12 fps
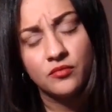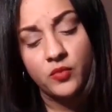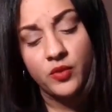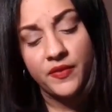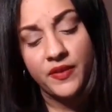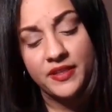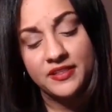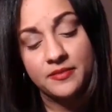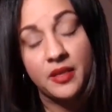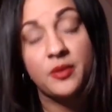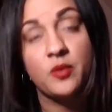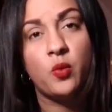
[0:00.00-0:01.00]
with this,
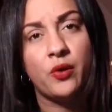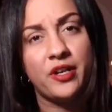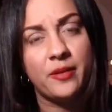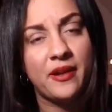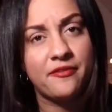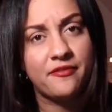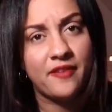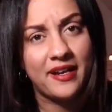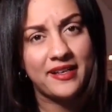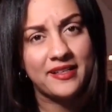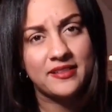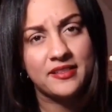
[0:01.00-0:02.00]
maybe worried about
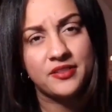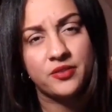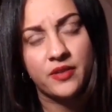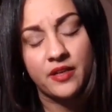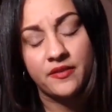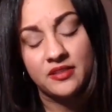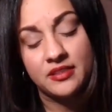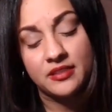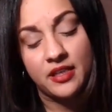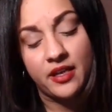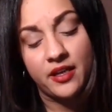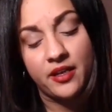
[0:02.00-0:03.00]
finances around this
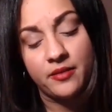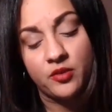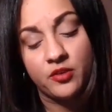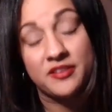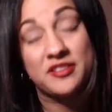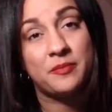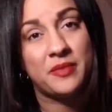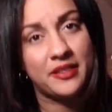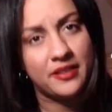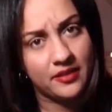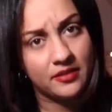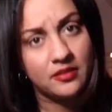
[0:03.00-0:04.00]
time, or it's been
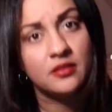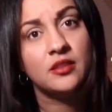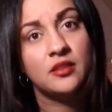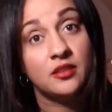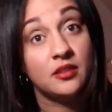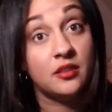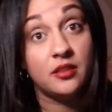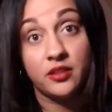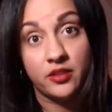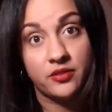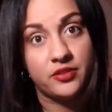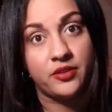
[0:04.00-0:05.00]
a, you
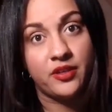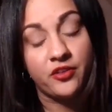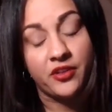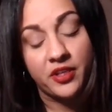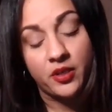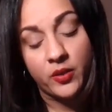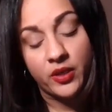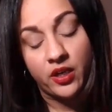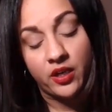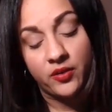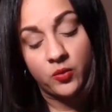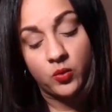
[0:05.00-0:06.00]
know, due to everything going
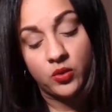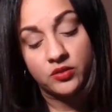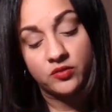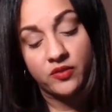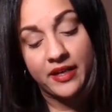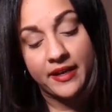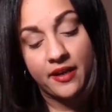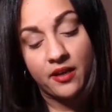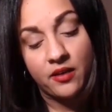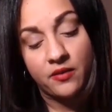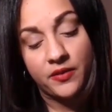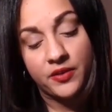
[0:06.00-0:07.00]
on in the world right
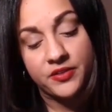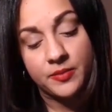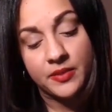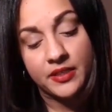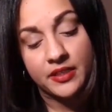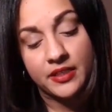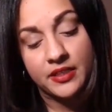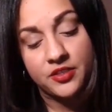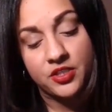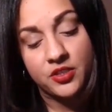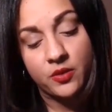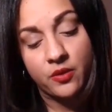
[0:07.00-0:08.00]
now, there's been an
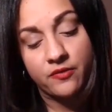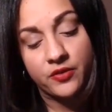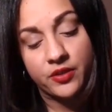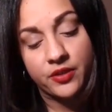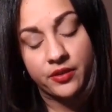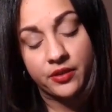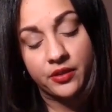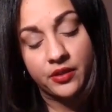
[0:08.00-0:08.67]
issue over